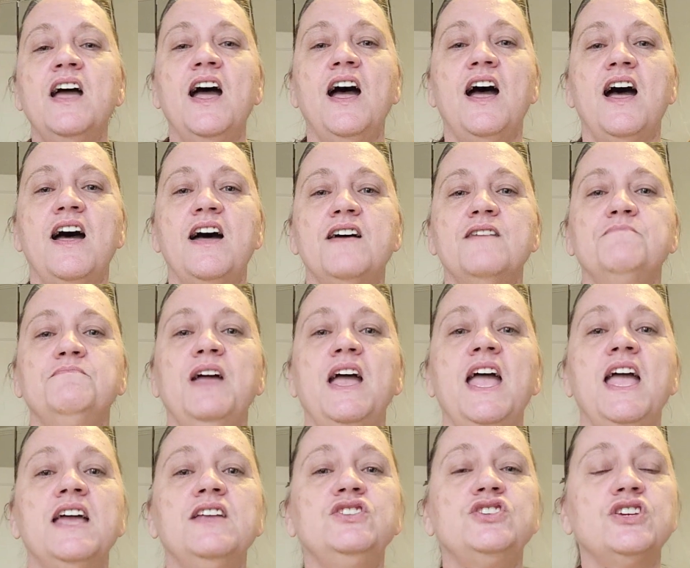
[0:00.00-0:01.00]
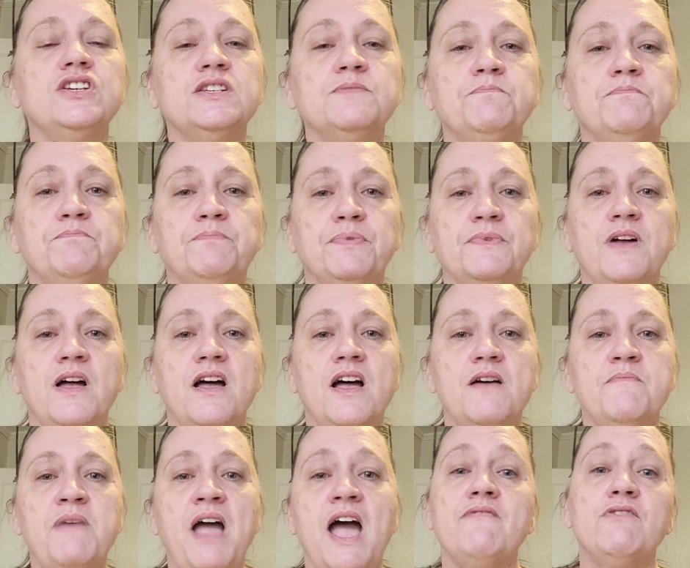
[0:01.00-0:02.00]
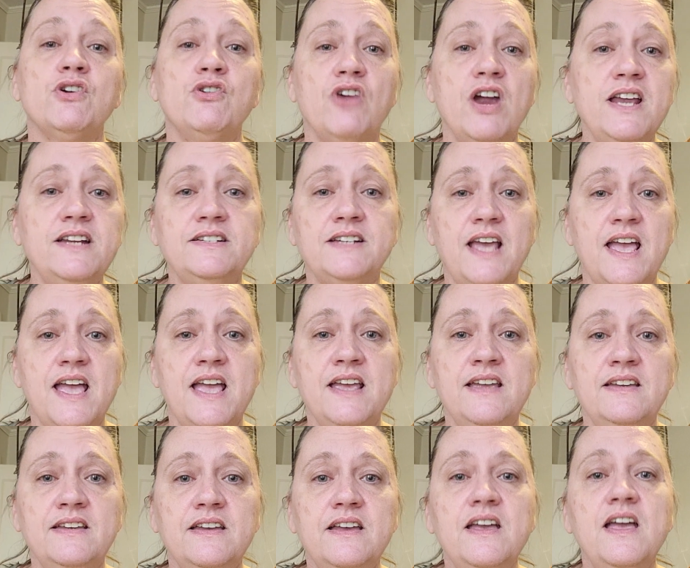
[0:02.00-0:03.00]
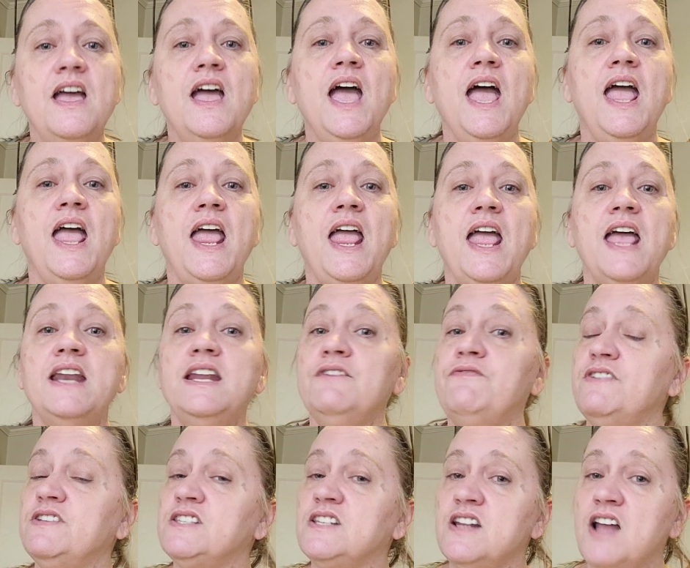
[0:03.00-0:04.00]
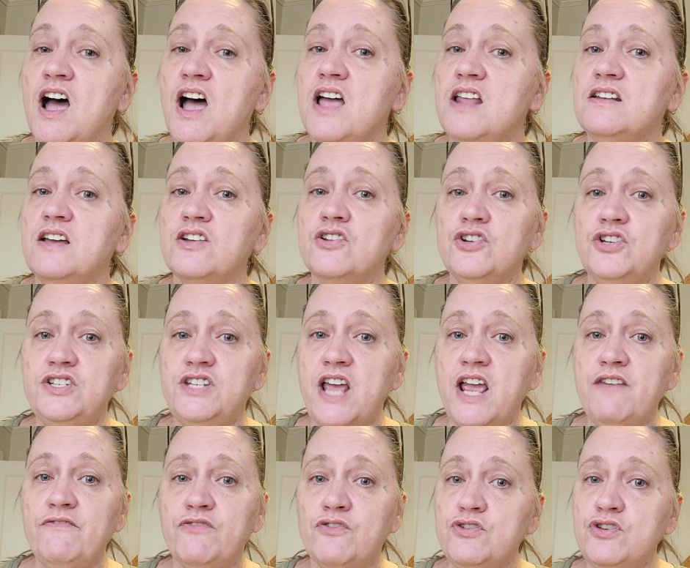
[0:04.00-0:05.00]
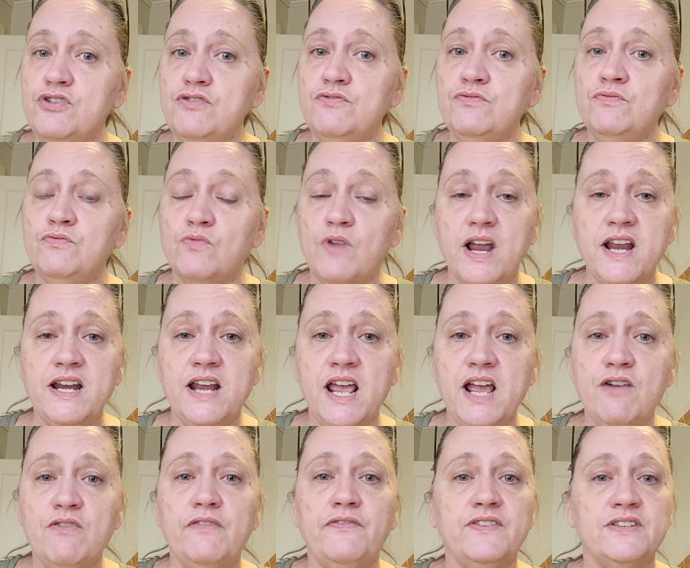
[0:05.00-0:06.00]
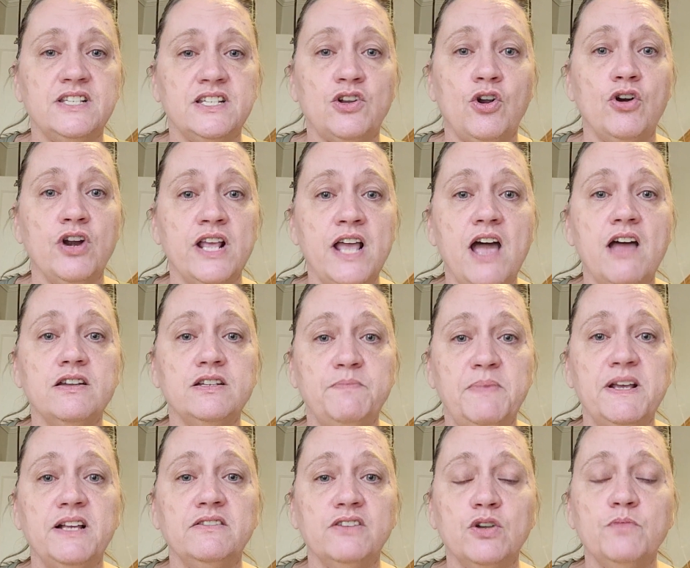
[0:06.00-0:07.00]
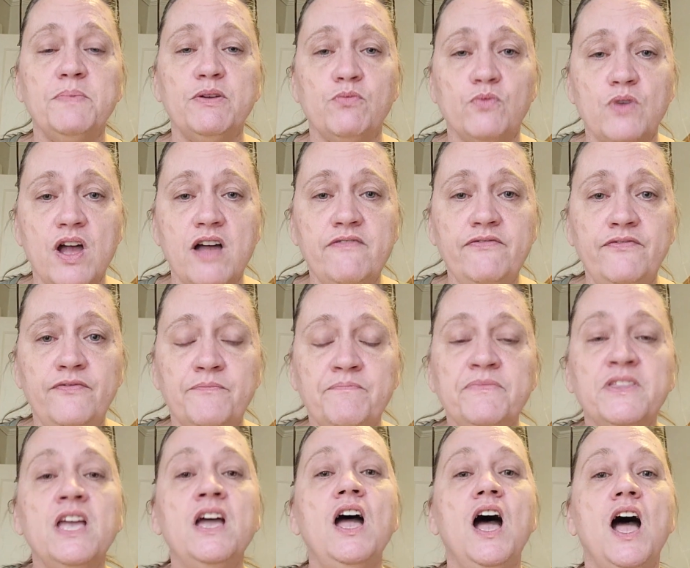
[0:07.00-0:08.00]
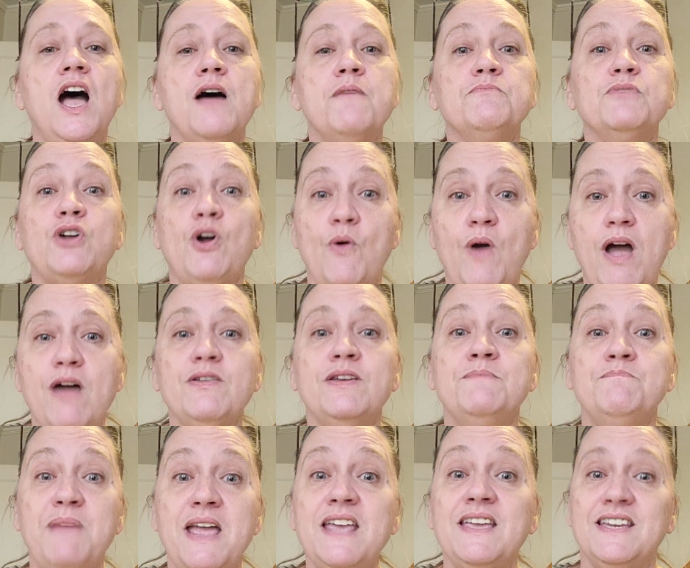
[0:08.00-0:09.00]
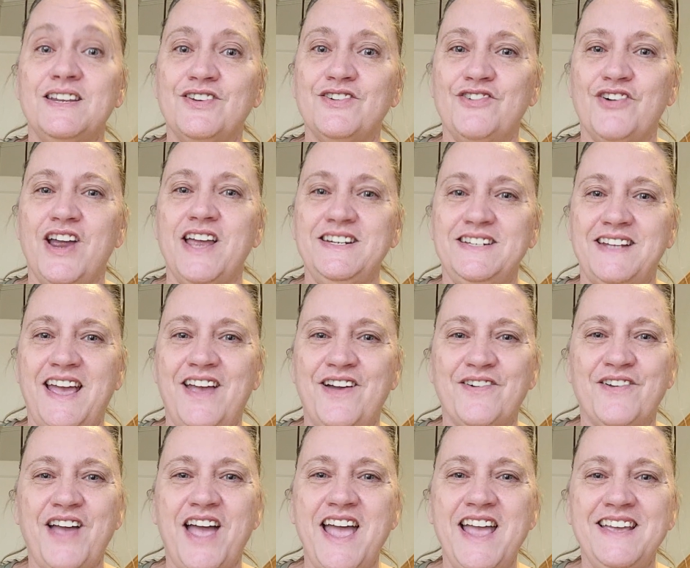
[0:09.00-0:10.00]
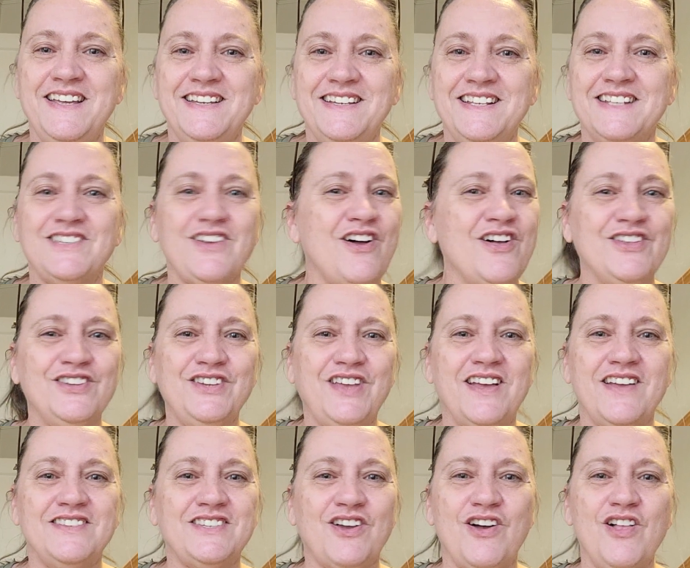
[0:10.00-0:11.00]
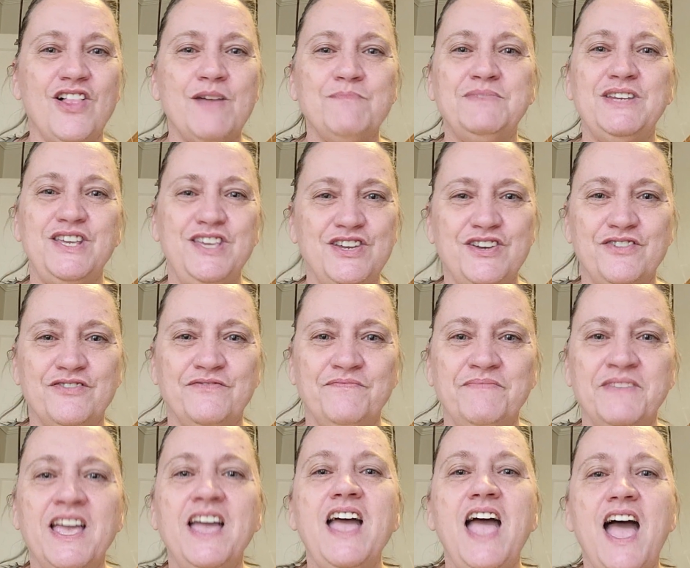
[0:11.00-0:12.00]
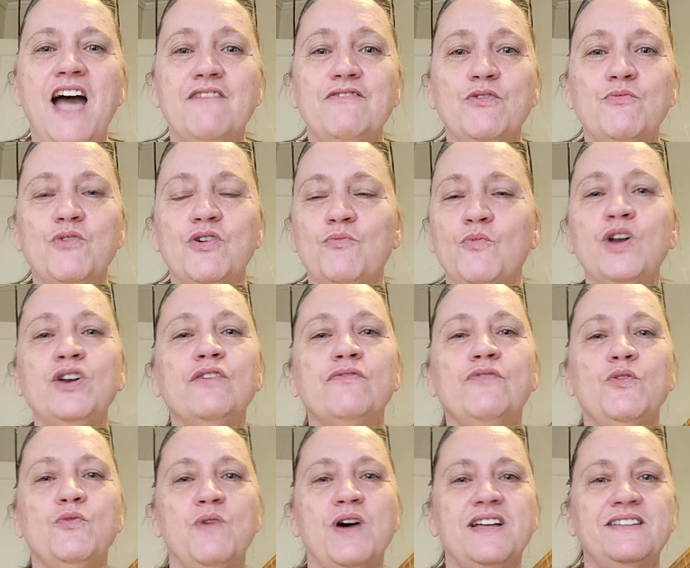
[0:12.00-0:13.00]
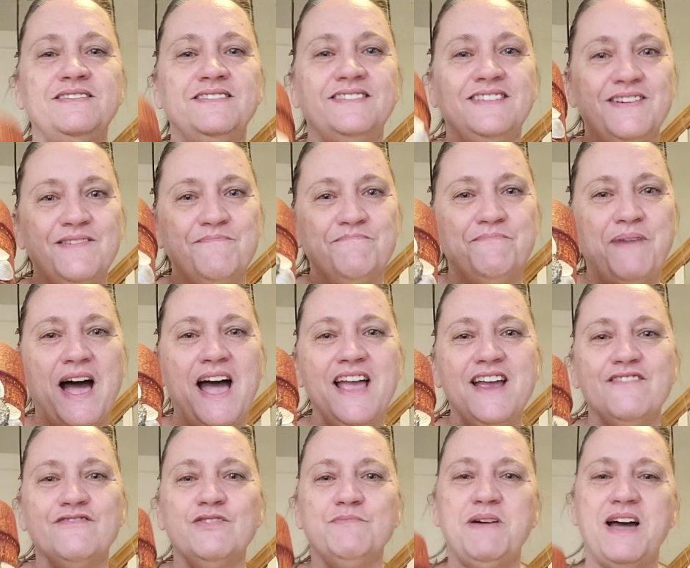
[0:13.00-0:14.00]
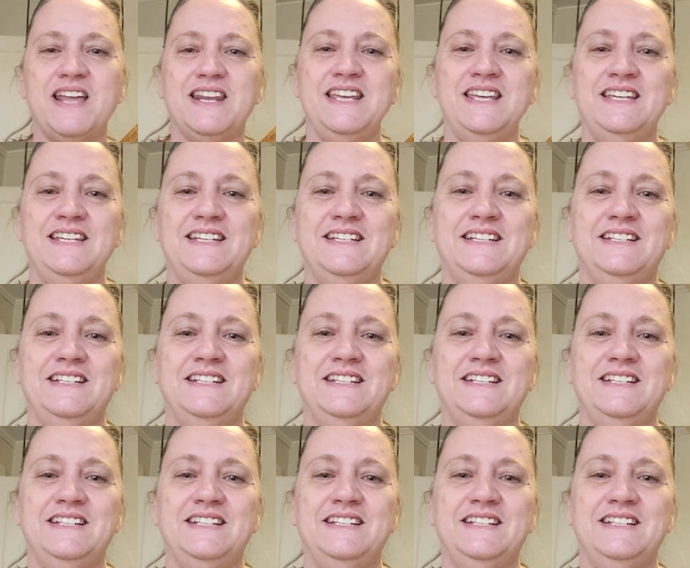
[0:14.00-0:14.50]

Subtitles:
And just have a great day. And if it's not a good day for you right now, if it's starting out to be a little bit rough, go out and make it a great day, okay? It's all up to you. Have a wonderful one. Bye, everybody.